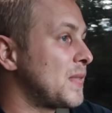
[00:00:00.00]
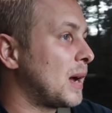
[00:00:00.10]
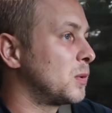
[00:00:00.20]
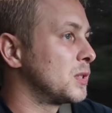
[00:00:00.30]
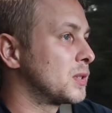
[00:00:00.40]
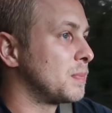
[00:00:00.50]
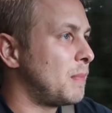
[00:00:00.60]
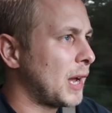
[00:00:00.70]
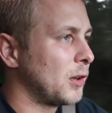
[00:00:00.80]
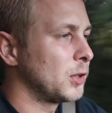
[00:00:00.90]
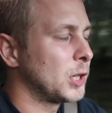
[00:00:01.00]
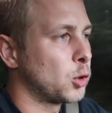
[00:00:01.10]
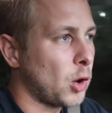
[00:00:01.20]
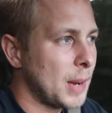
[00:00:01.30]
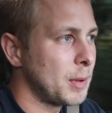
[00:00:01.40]
That was my only
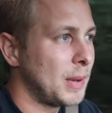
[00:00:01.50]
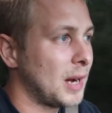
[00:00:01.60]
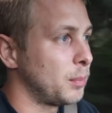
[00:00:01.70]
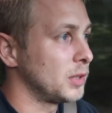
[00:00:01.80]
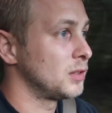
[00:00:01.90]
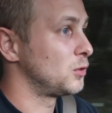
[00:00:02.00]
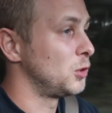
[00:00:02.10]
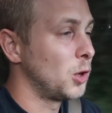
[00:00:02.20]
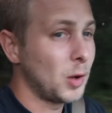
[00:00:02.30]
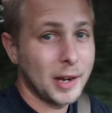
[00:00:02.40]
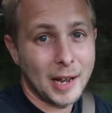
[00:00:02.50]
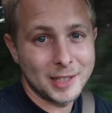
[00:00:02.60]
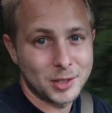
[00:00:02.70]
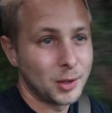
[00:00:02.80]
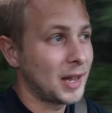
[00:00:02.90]
gripe about it, but you know what, I
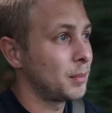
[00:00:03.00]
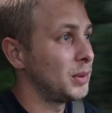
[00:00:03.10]
still had a